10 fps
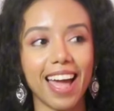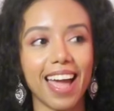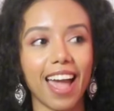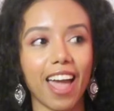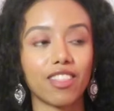
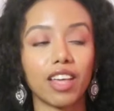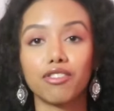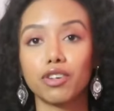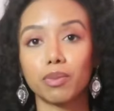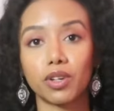and
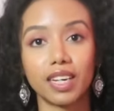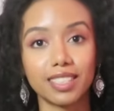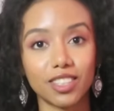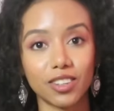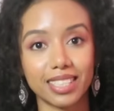if you're more
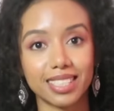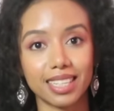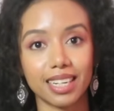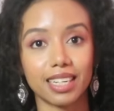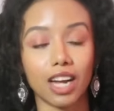
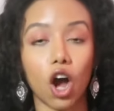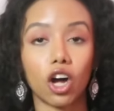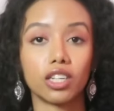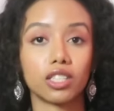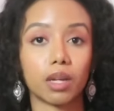interested
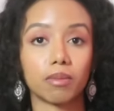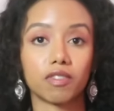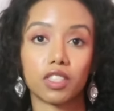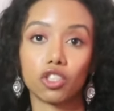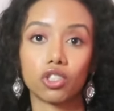on some
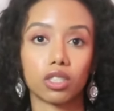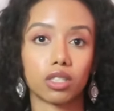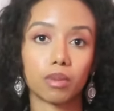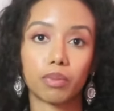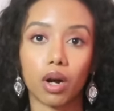of these
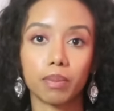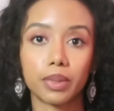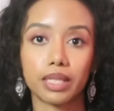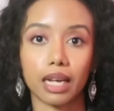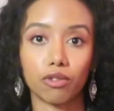journal
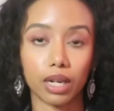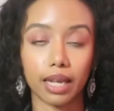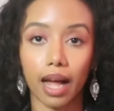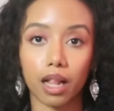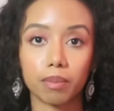prompts that
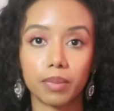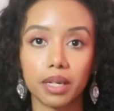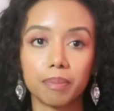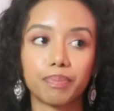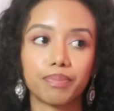really helped me